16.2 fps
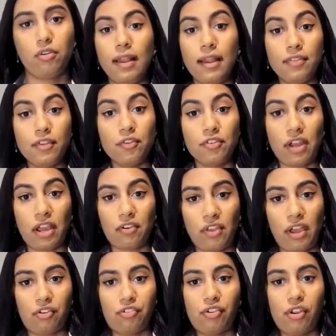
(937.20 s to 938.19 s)
In this next
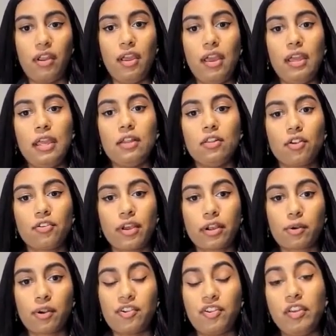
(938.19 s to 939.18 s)
section, he looks
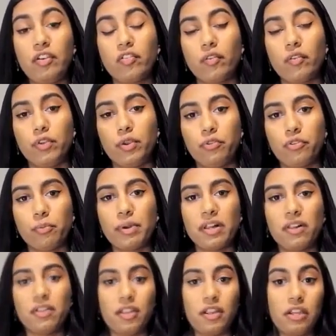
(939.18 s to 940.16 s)
at critiques of
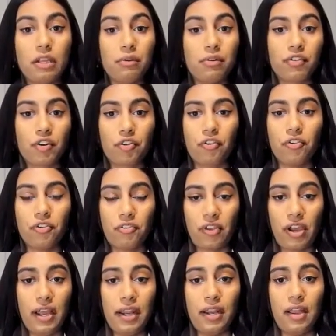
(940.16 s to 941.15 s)
usability in universal
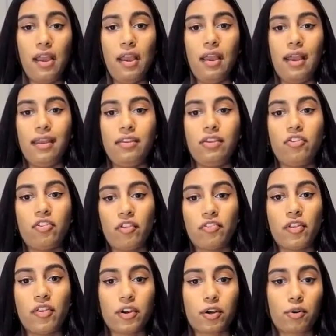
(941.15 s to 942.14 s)
design, and he
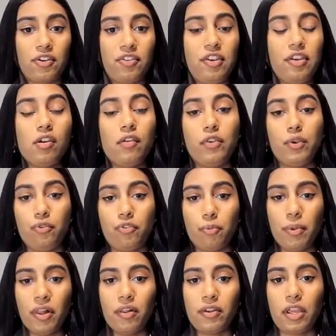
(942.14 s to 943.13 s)
says that a critique of
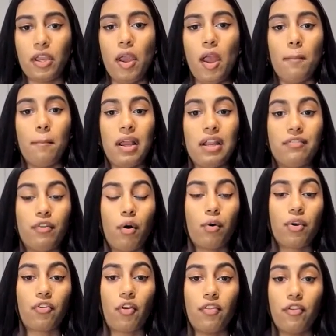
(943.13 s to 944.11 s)
usability might
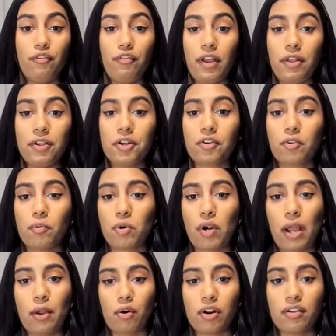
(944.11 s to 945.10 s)
focus on the failure to
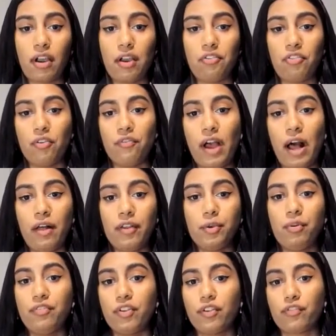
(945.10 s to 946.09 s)
prioritize the
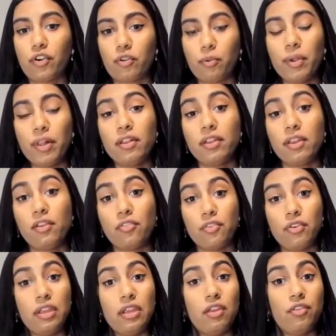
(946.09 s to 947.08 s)
value of different abilities,
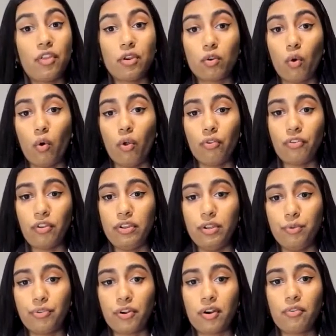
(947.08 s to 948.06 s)
needs, and goals in
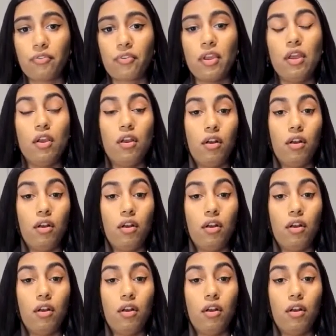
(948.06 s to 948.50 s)
users.